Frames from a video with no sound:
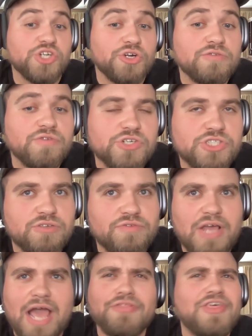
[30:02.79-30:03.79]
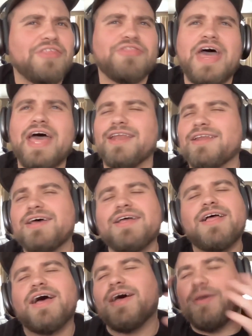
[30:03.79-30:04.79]
matured version of it. I think then,
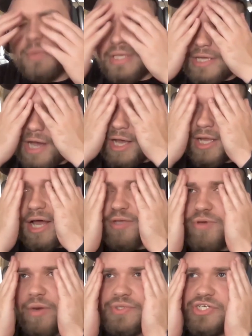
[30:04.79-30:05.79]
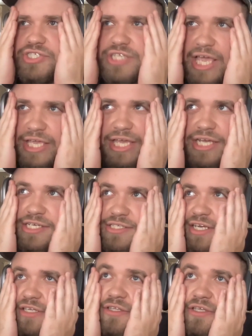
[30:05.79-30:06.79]
I mean, God, I was probably just saying it
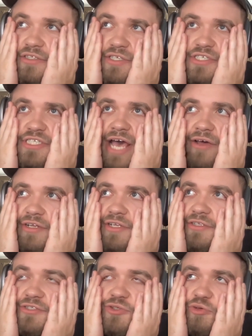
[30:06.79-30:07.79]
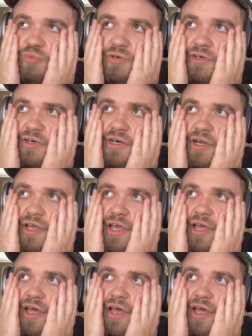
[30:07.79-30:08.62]
because it sounded super